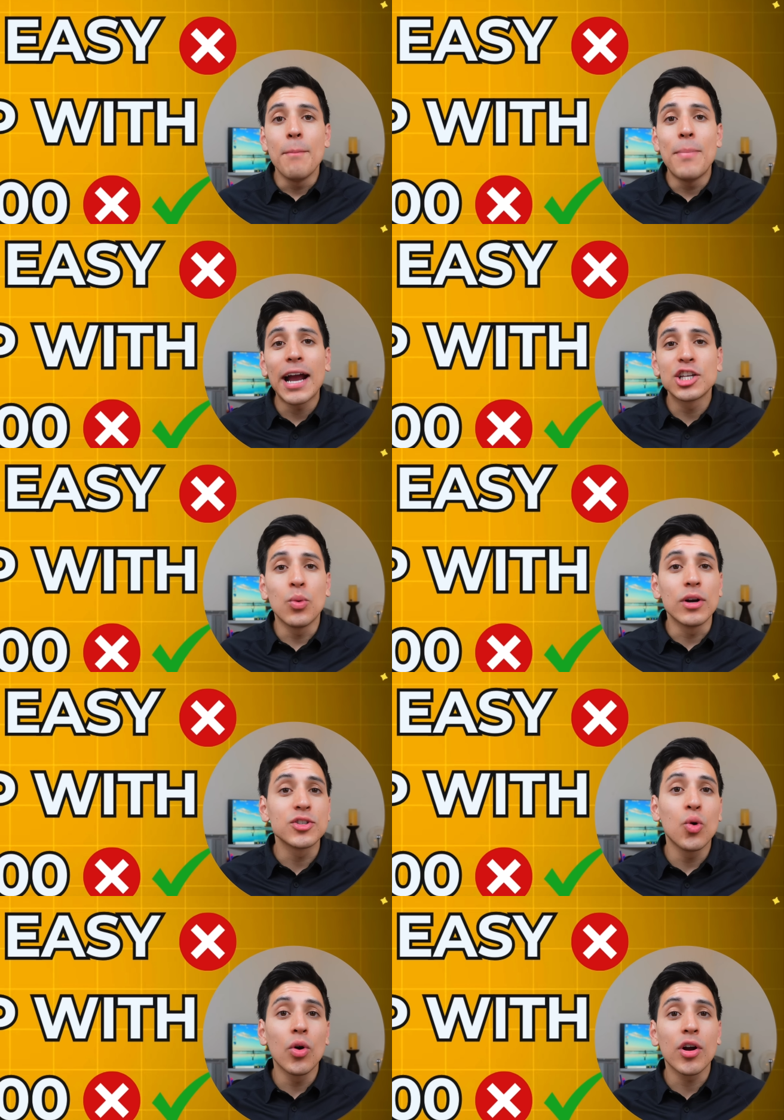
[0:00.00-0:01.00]
Back to our
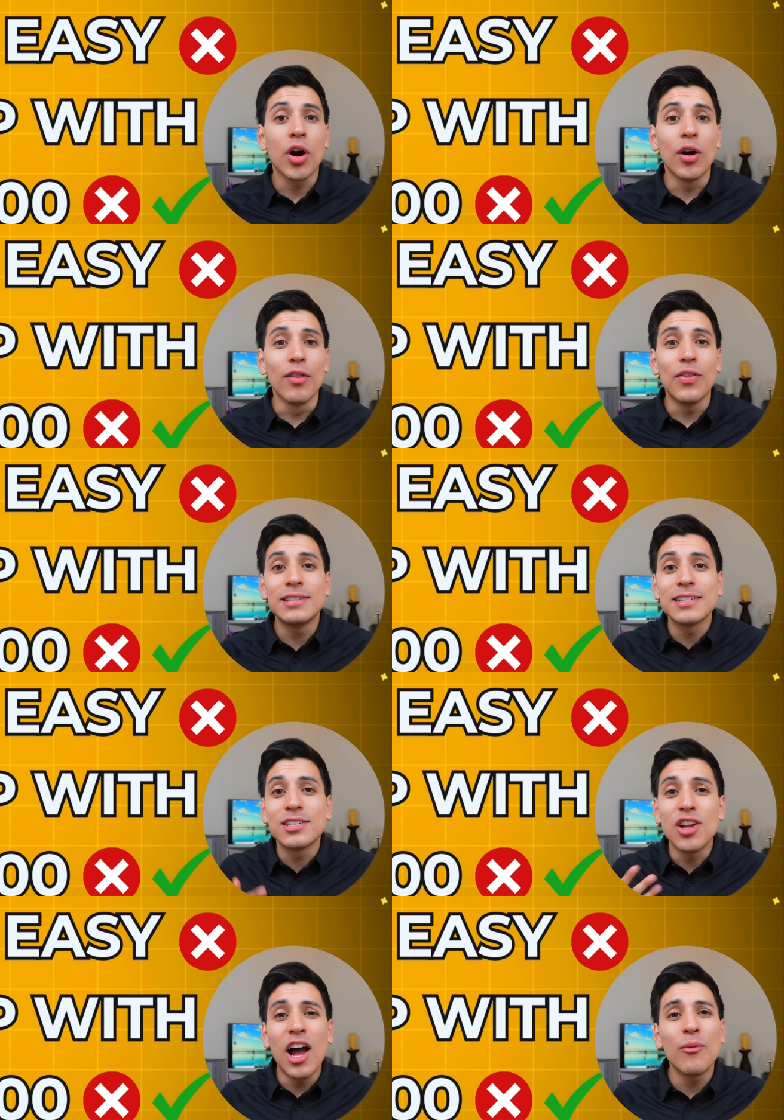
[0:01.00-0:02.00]
scorecard, this is
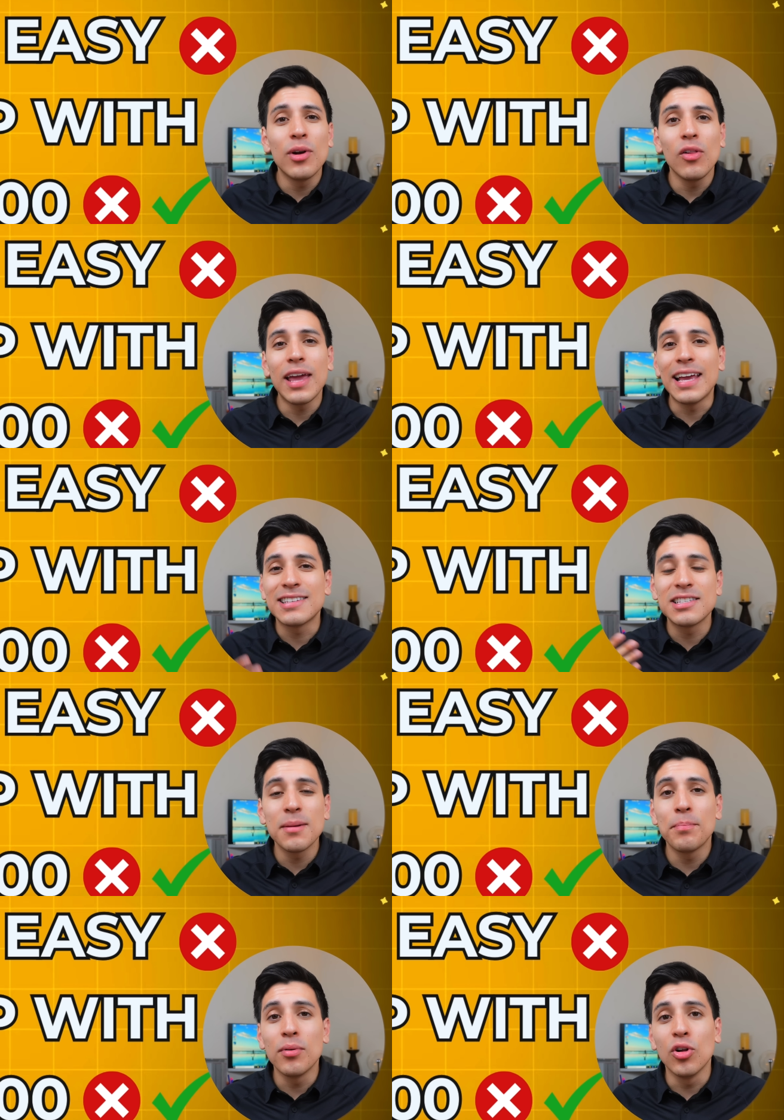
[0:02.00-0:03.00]
not really a
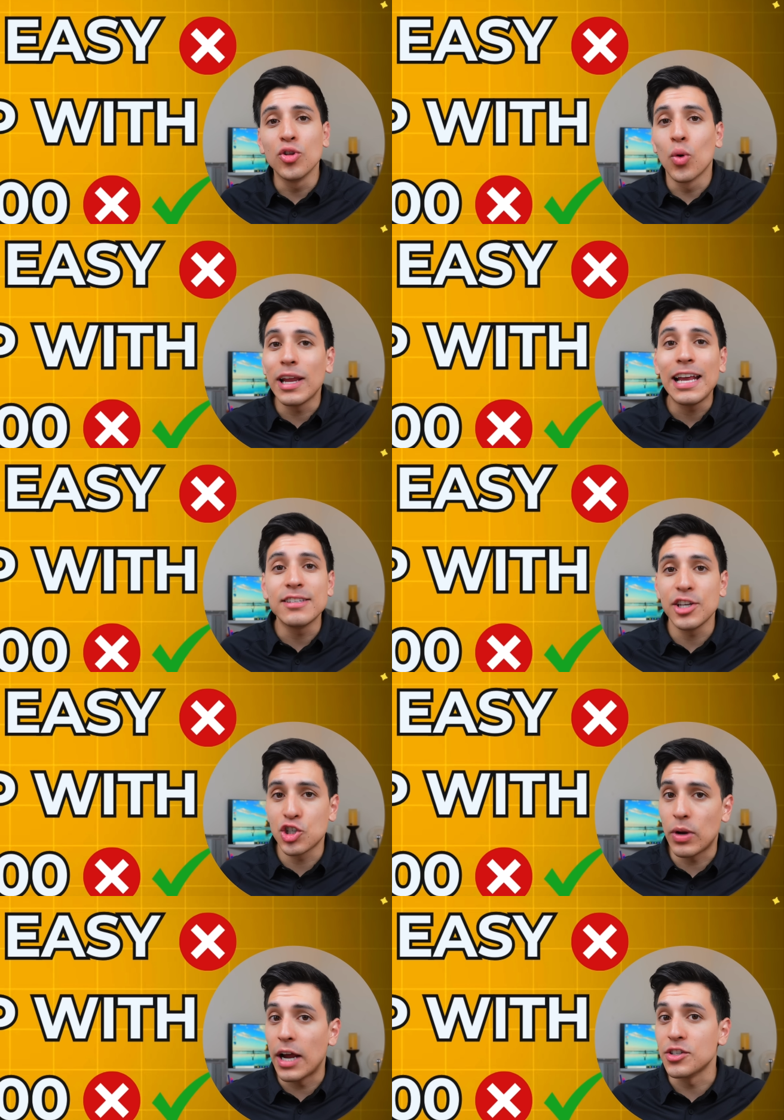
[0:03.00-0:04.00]
simple nor easy
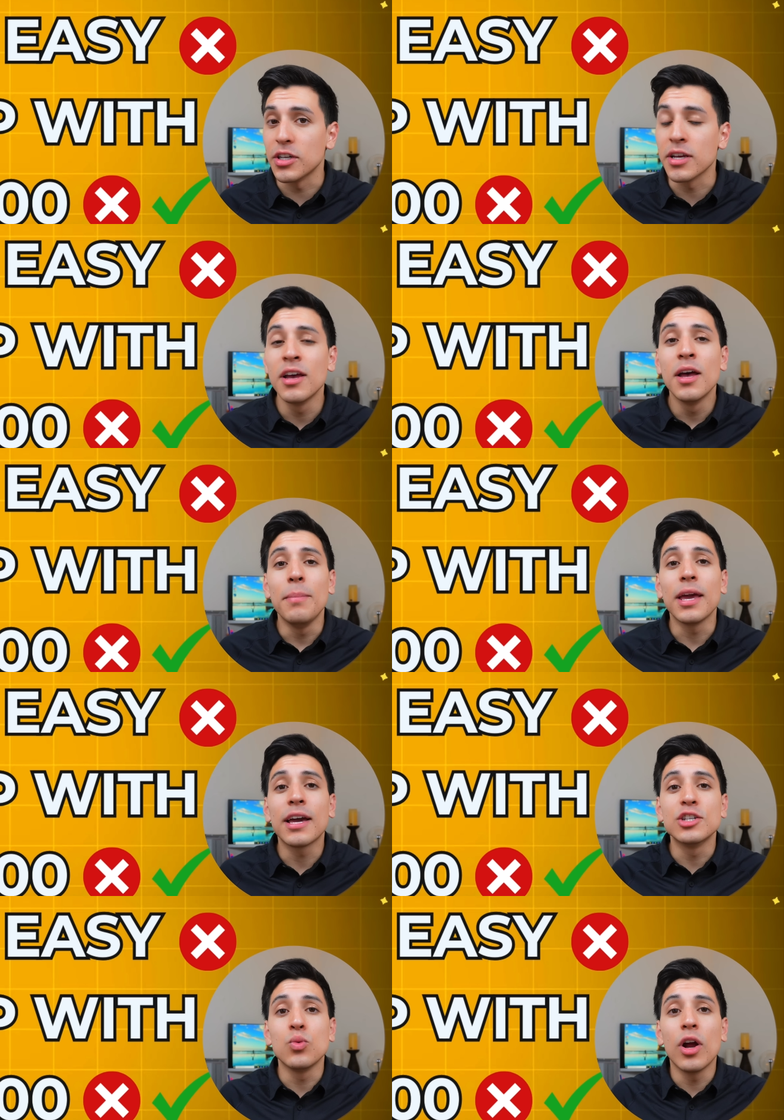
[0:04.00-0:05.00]
strategy
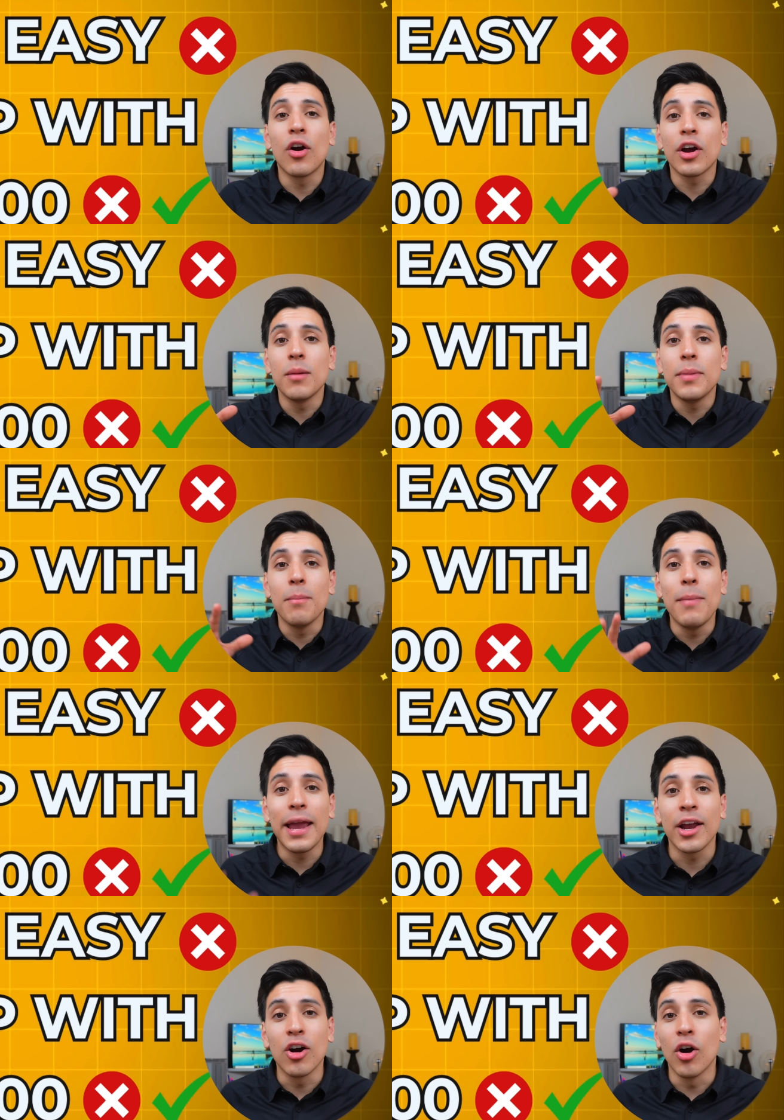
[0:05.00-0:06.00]
because we are going to be
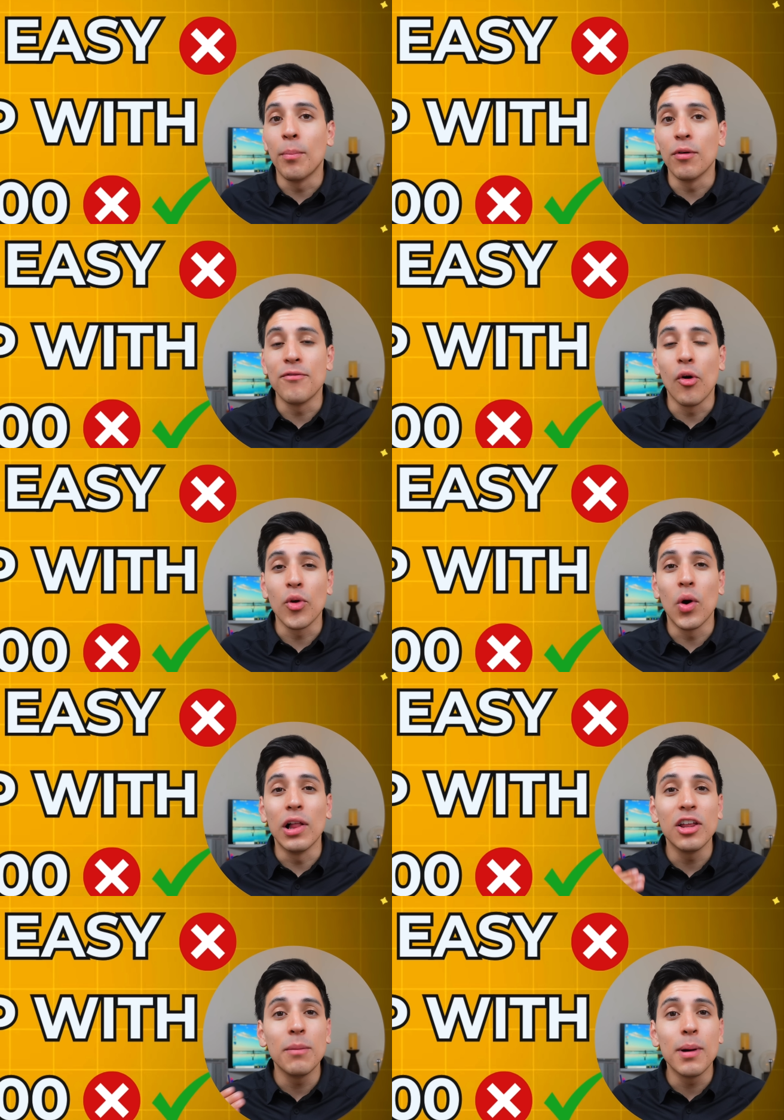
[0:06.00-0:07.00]
making our portfolio a
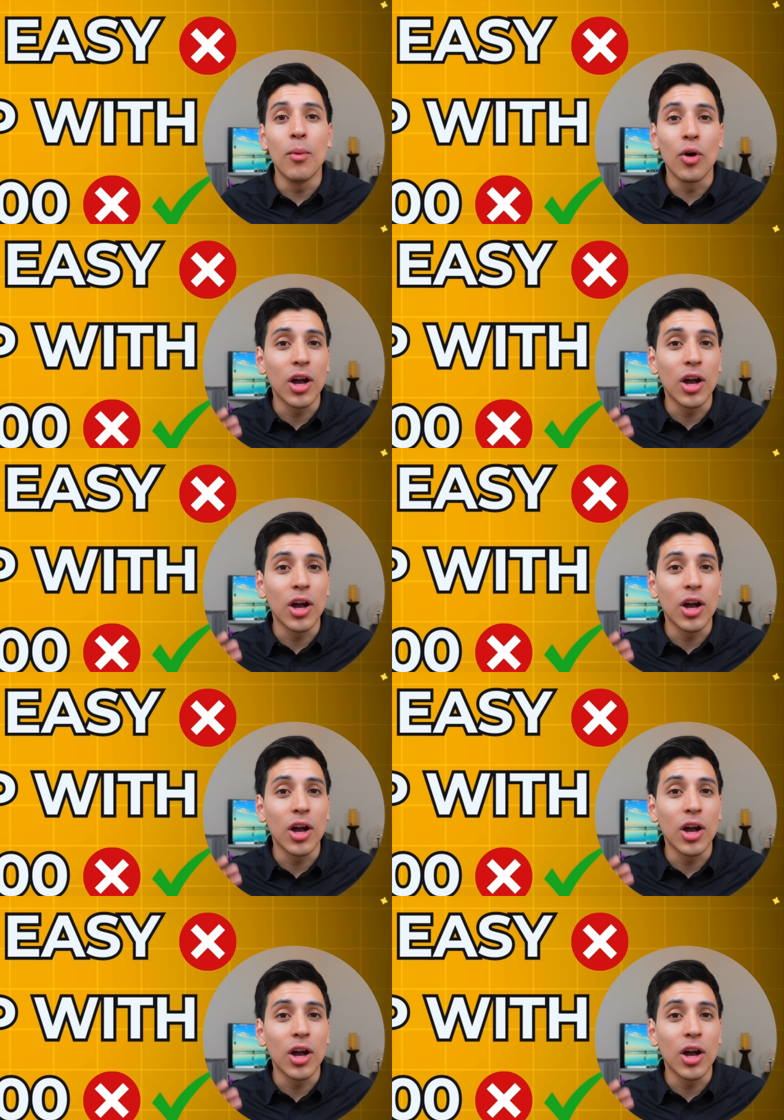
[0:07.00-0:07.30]
little bit more